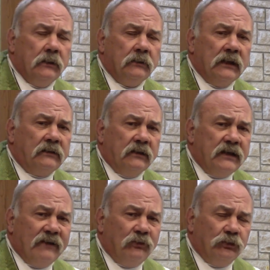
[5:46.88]
that the
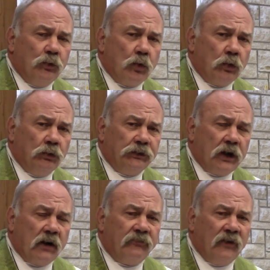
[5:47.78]
devil, the world, and
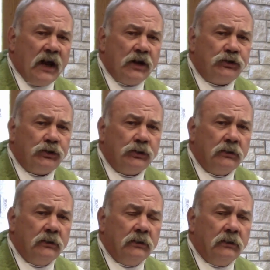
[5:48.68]
our flesh
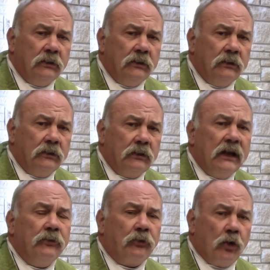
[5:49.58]

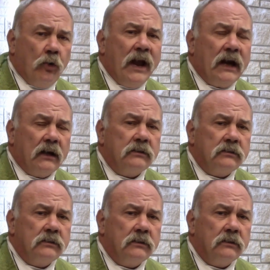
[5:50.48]
can throw at us.